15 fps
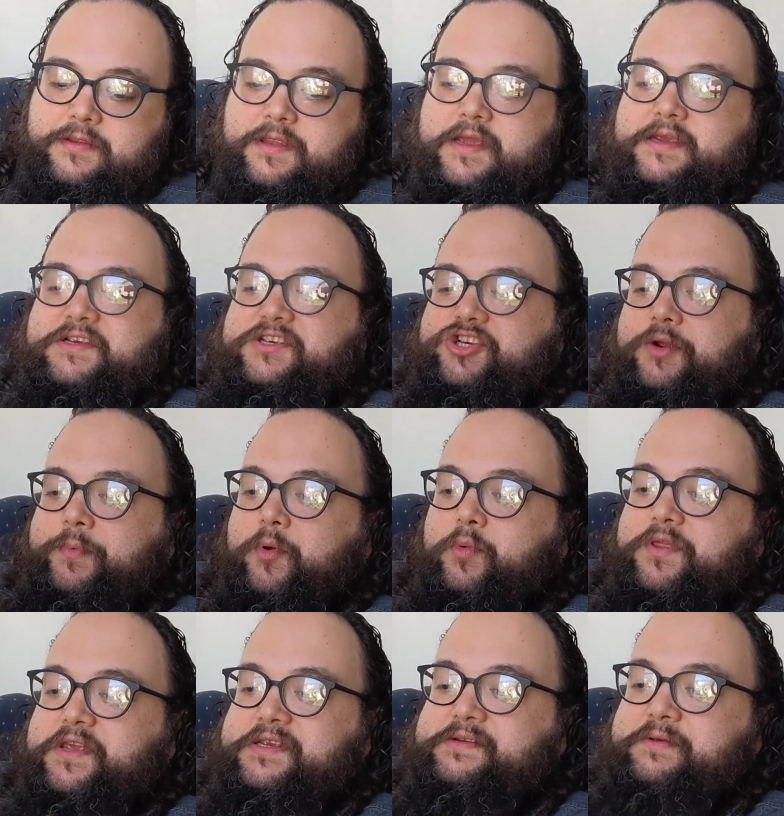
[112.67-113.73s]
They ship it
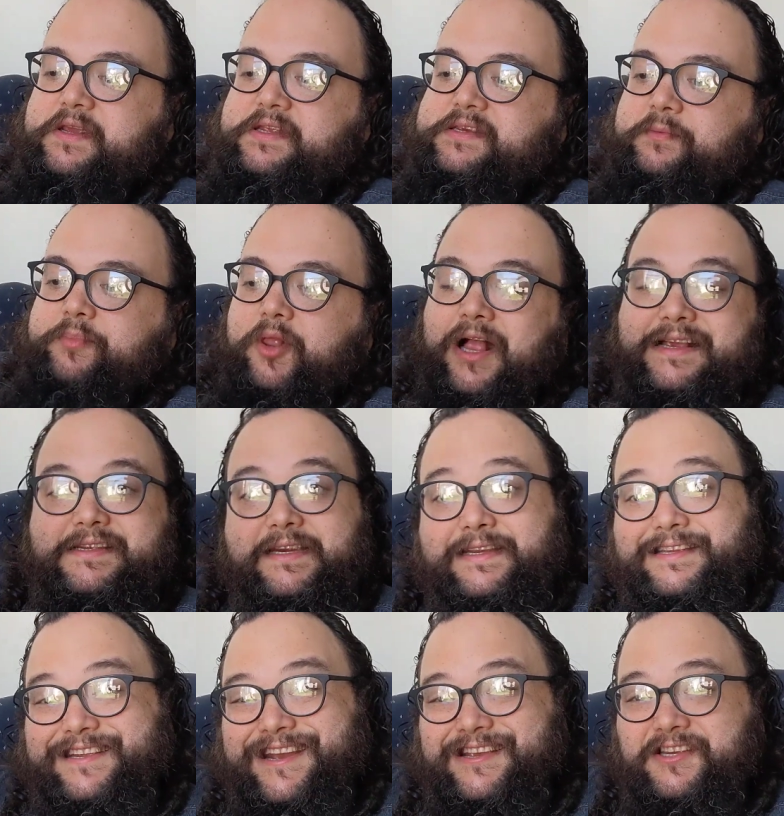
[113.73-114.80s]
with this. It's a
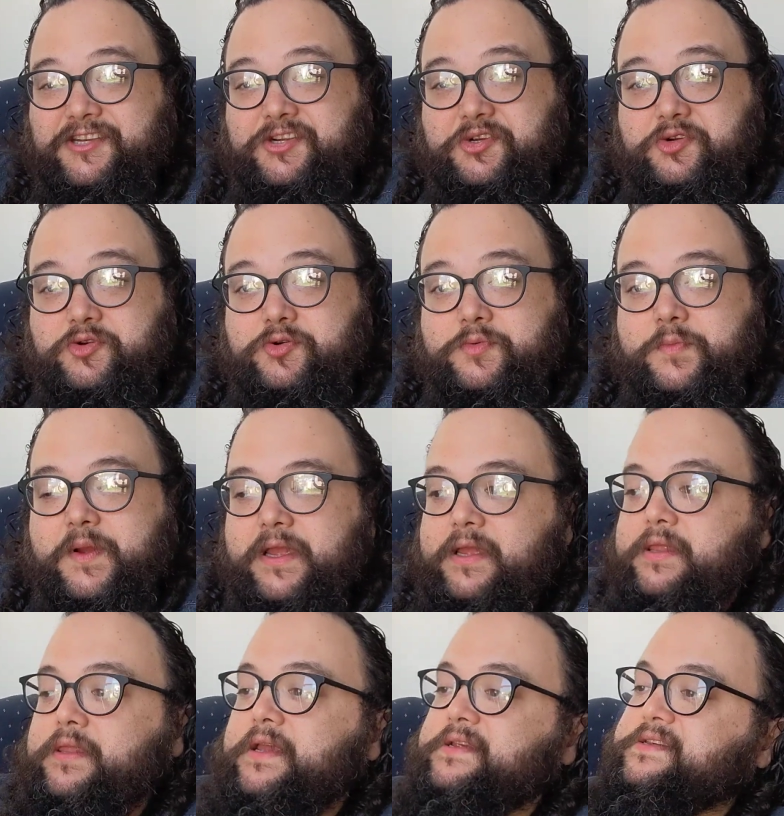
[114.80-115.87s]
plastic test tube,
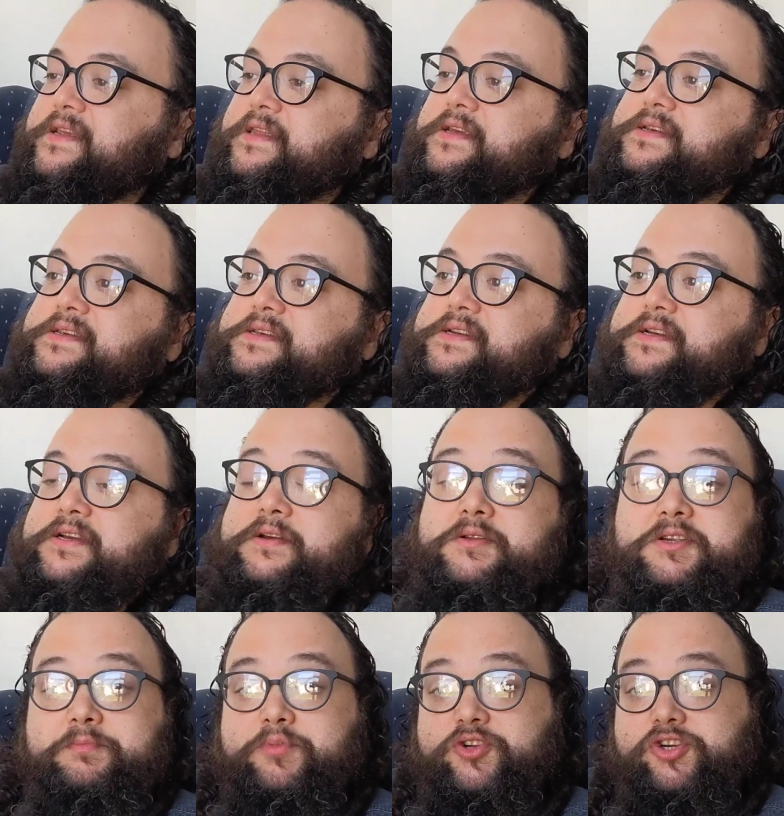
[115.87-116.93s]
and they say this is to
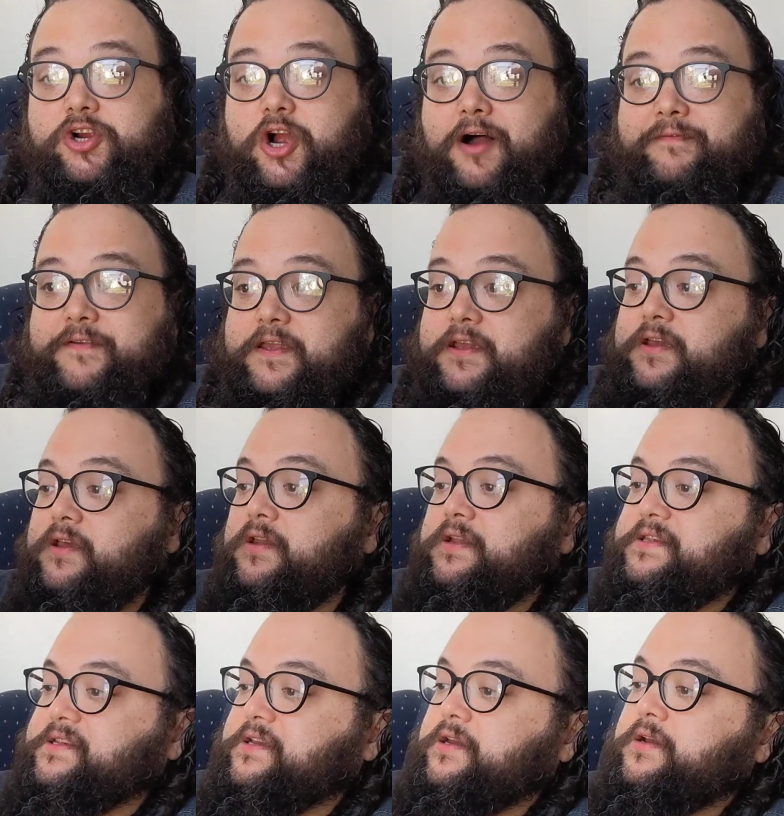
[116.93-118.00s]
put your coffee in.
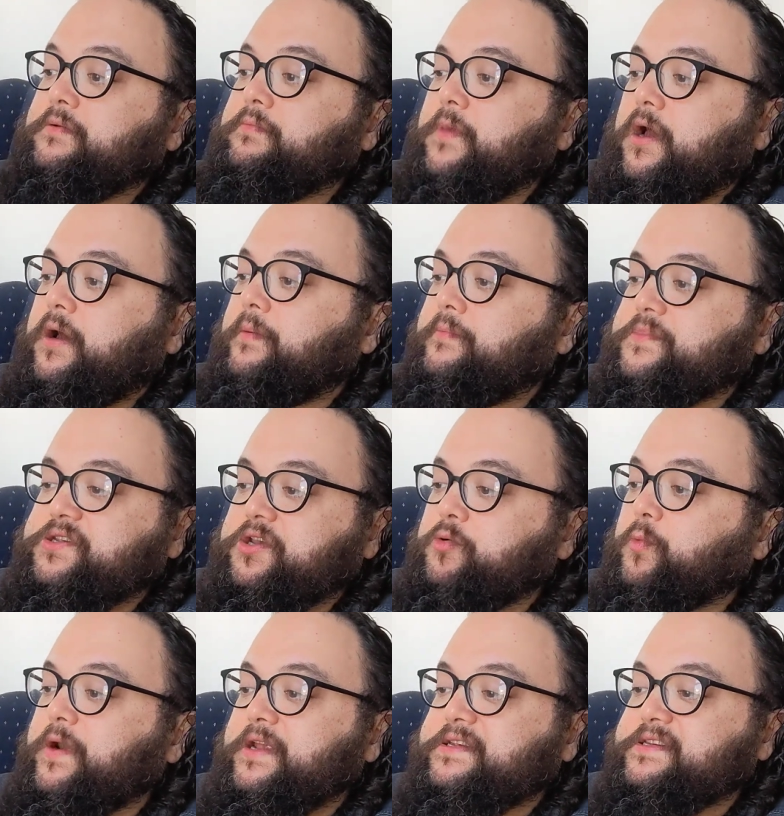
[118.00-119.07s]
It's a
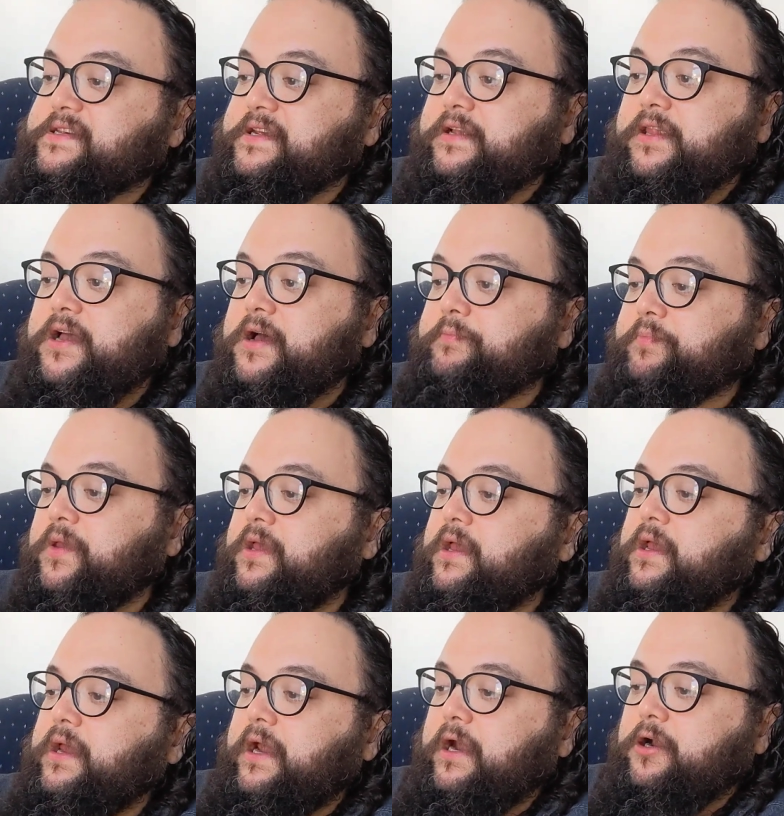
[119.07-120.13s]
good way to seal up,
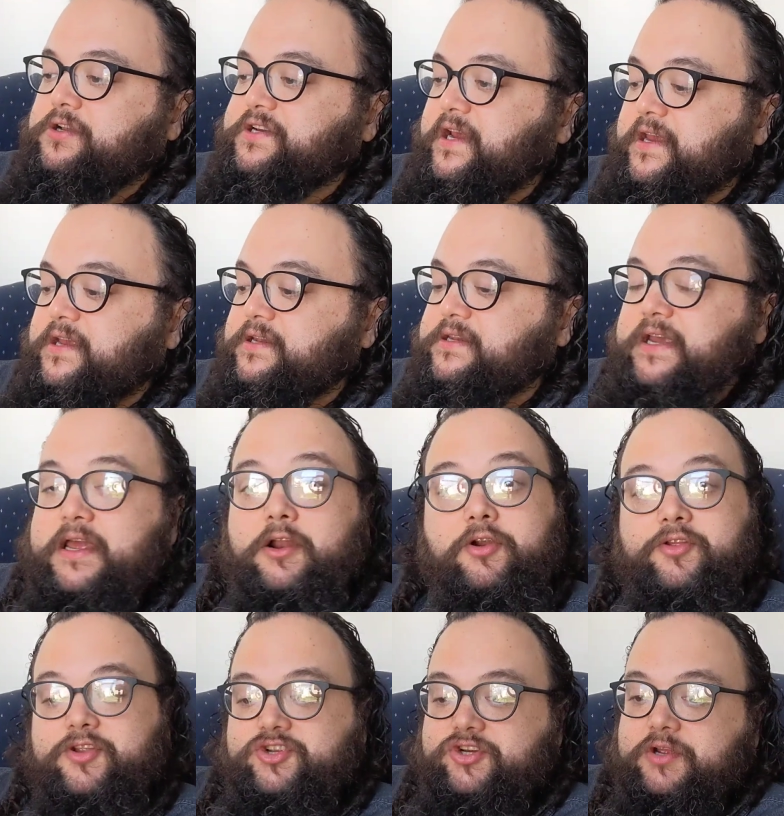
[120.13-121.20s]
airtight
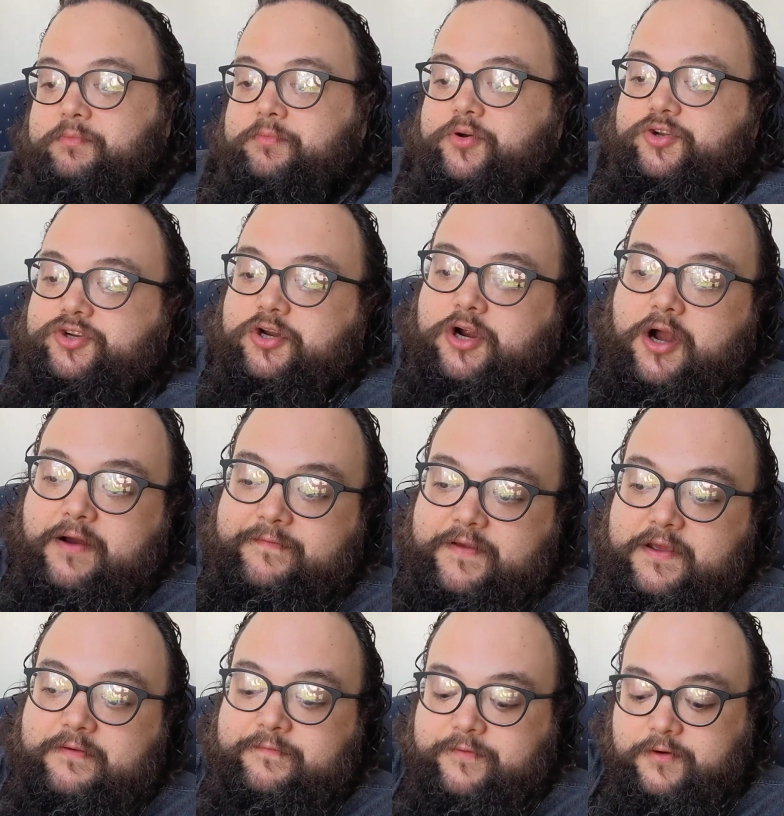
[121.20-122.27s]
container that you can put your
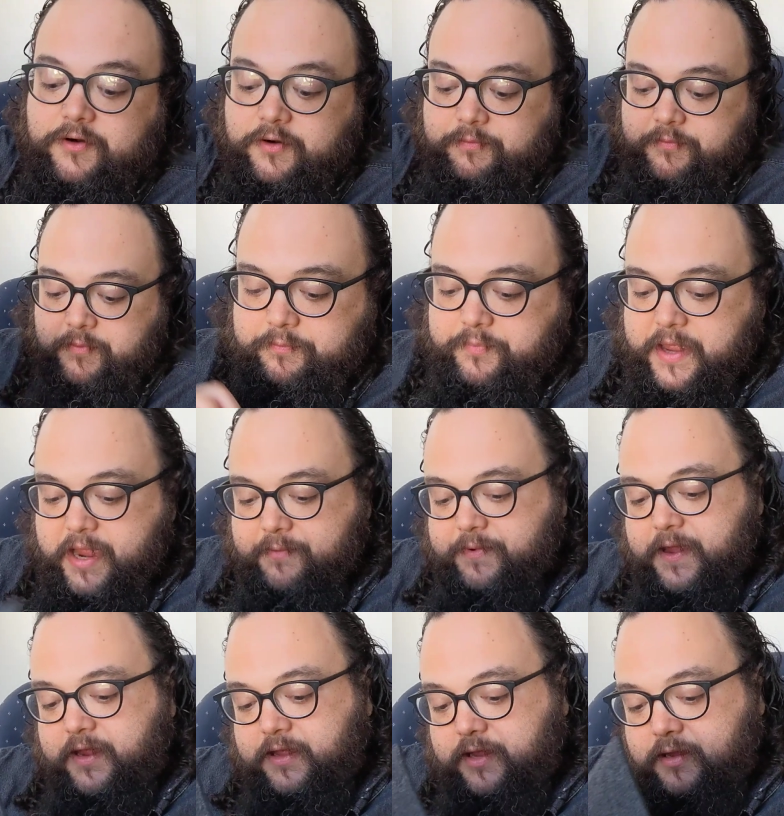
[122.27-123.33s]
coffee in for
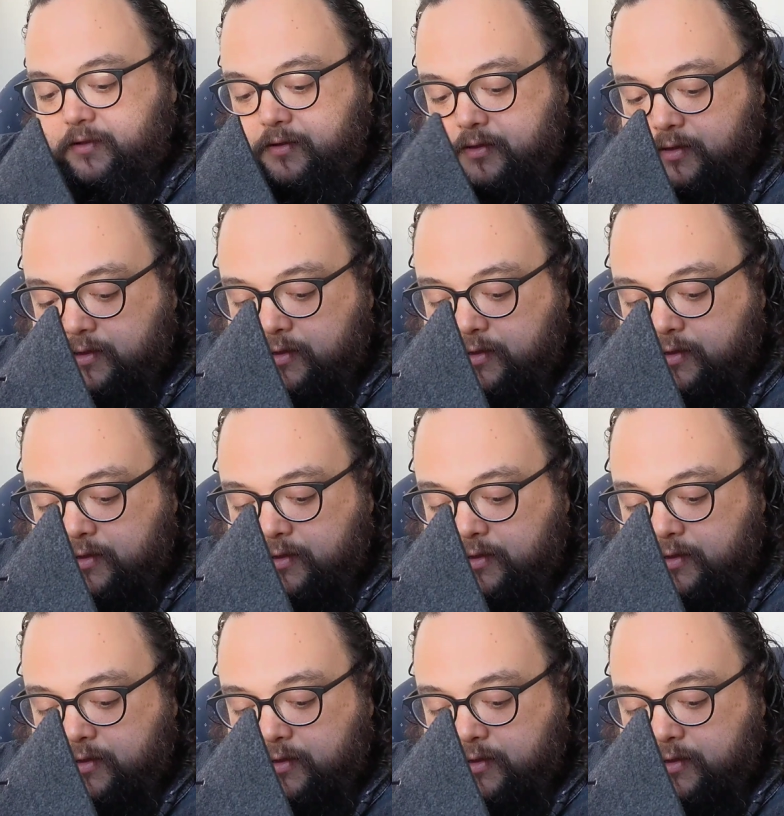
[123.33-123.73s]
backpacking.